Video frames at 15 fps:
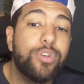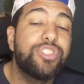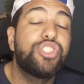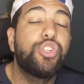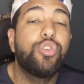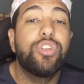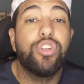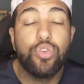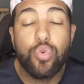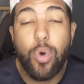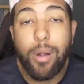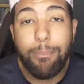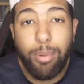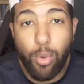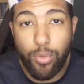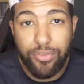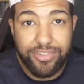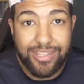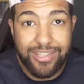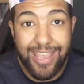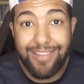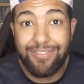Jr., who are both
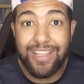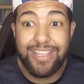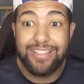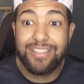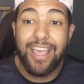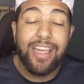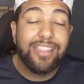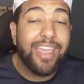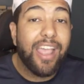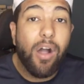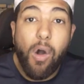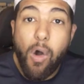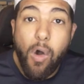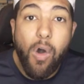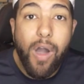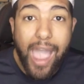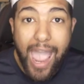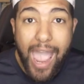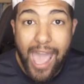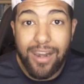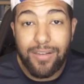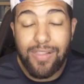safeties. They all
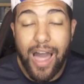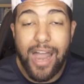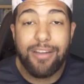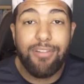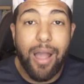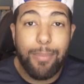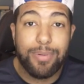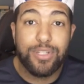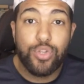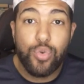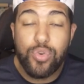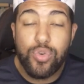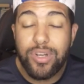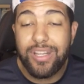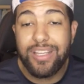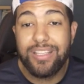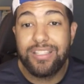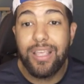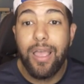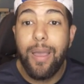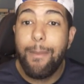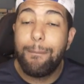had a lot of opportunities,
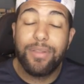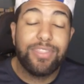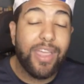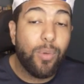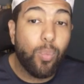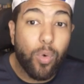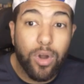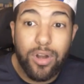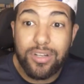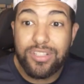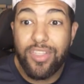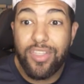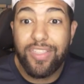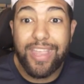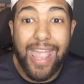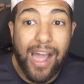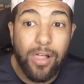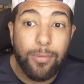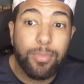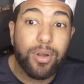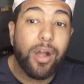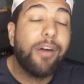but they weren't to the
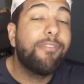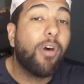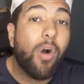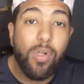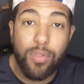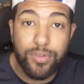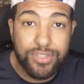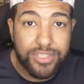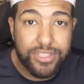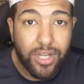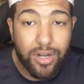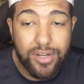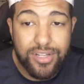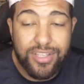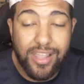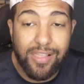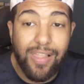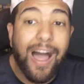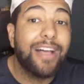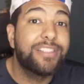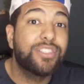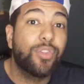caliber of all those starters they
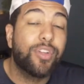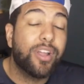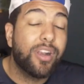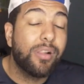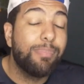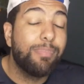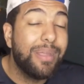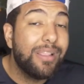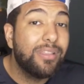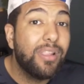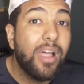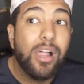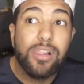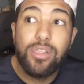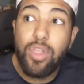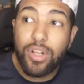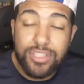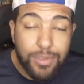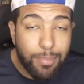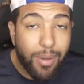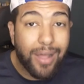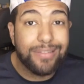lost. So they're going to be looked
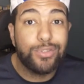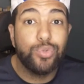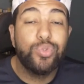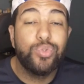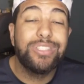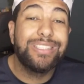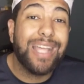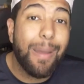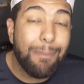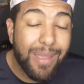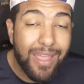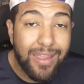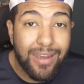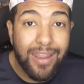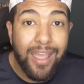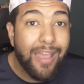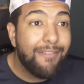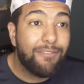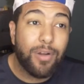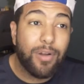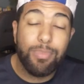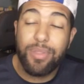upon to step in
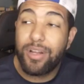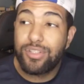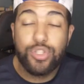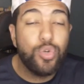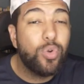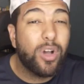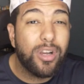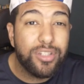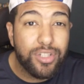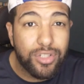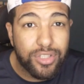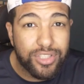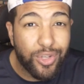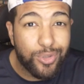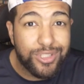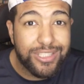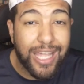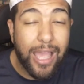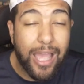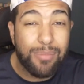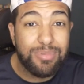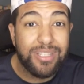from their 200 or so
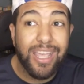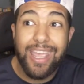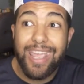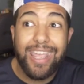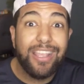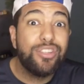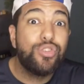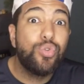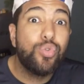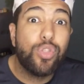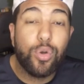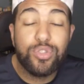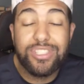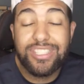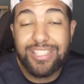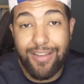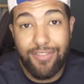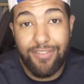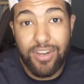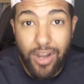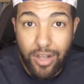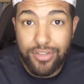snaps into those
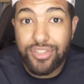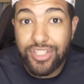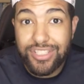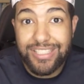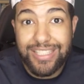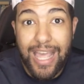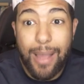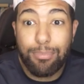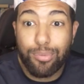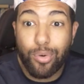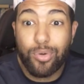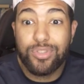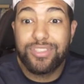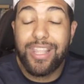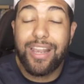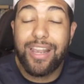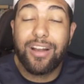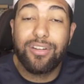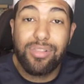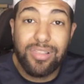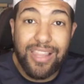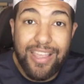700 snap roles that
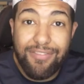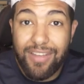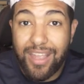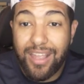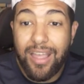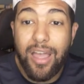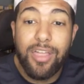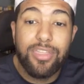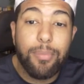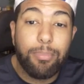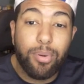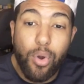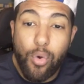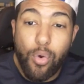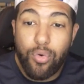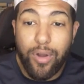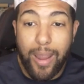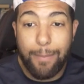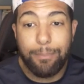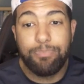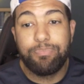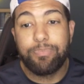are leaving the program.
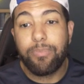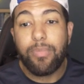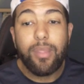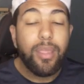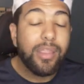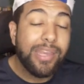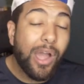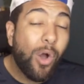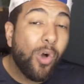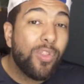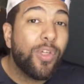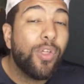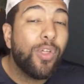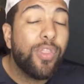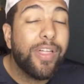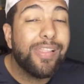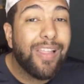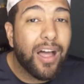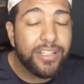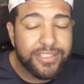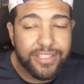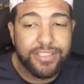Now, although they
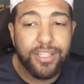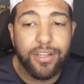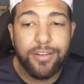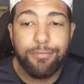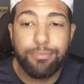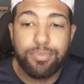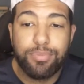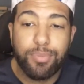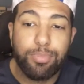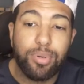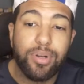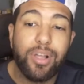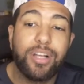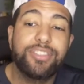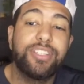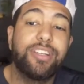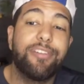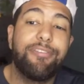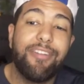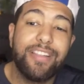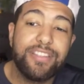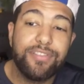lost a ton of production
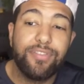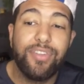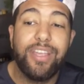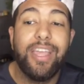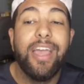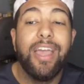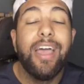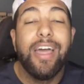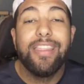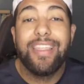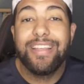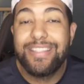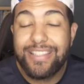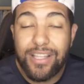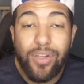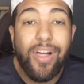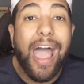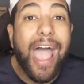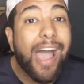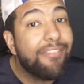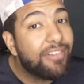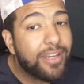defensively, they still
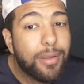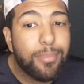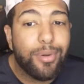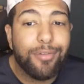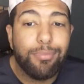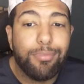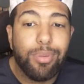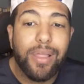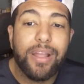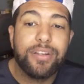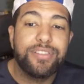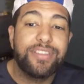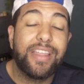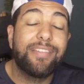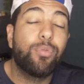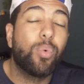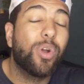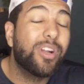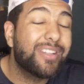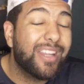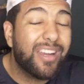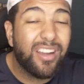have a number of players that have
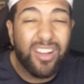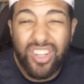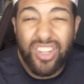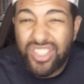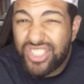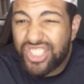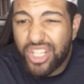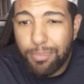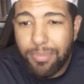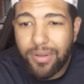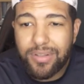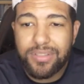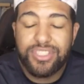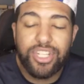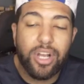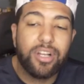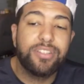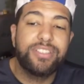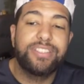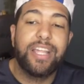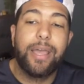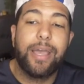worked in a good chunk of
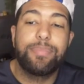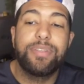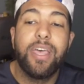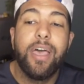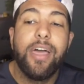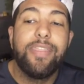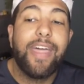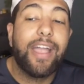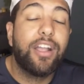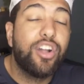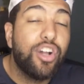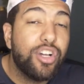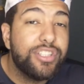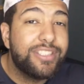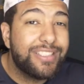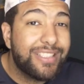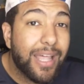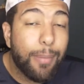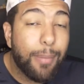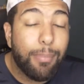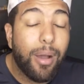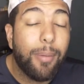snaps that could
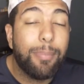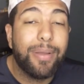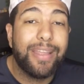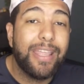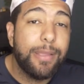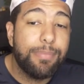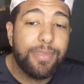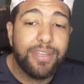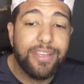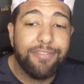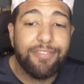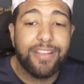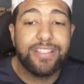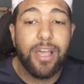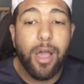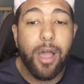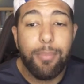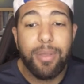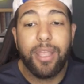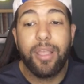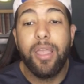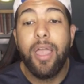step up and keep the defense
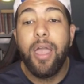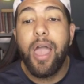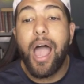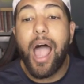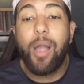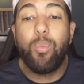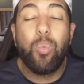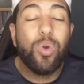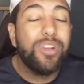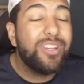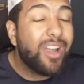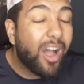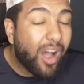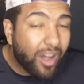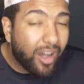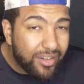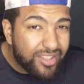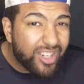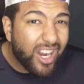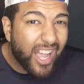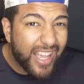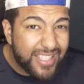humming. I wouldn't
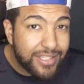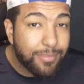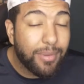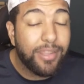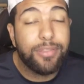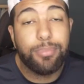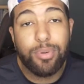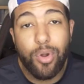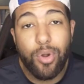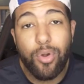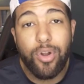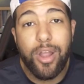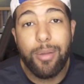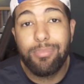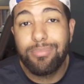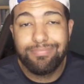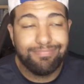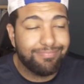underestimate the program.